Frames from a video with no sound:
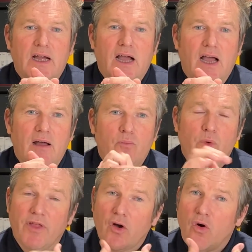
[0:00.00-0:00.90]

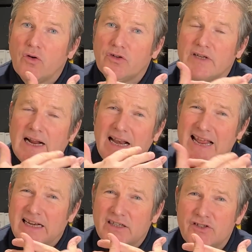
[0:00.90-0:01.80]
With the contact
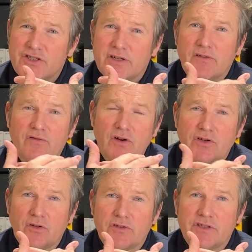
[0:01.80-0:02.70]
lens
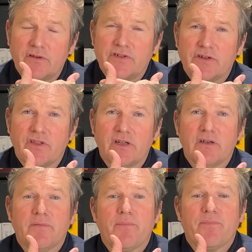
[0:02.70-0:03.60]
floating on the surface of
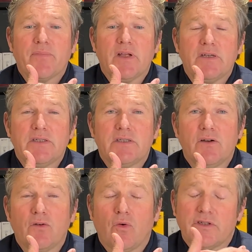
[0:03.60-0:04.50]

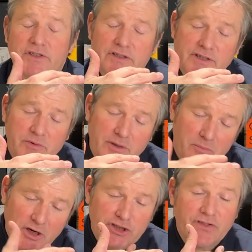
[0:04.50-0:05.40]
or just
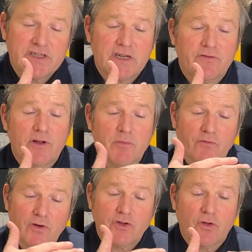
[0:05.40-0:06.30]
semi-submerged in the tear film
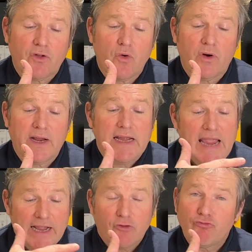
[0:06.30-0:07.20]
and floating on the cornea,
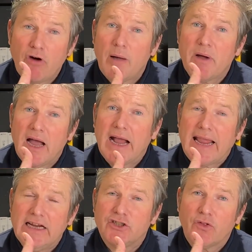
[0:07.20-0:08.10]
it can rub
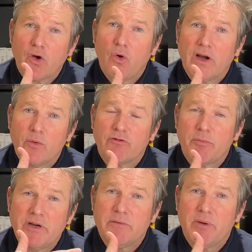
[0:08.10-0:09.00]
occasionally on the cornea with
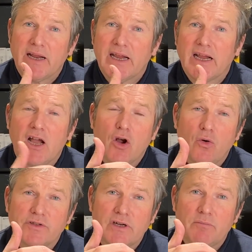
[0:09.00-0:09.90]
repeated blinking,
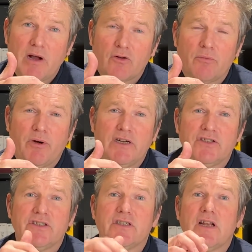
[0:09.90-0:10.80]
cause little
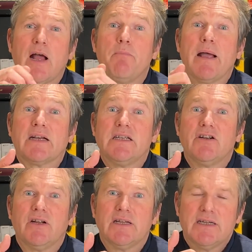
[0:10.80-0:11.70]
microabrasions that allow
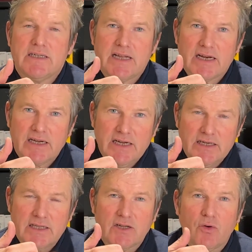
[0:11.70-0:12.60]
bacteria to get
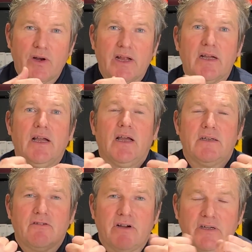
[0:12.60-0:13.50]
into the cornea
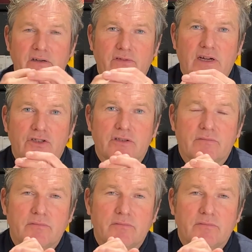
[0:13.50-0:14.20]
and to create an infection.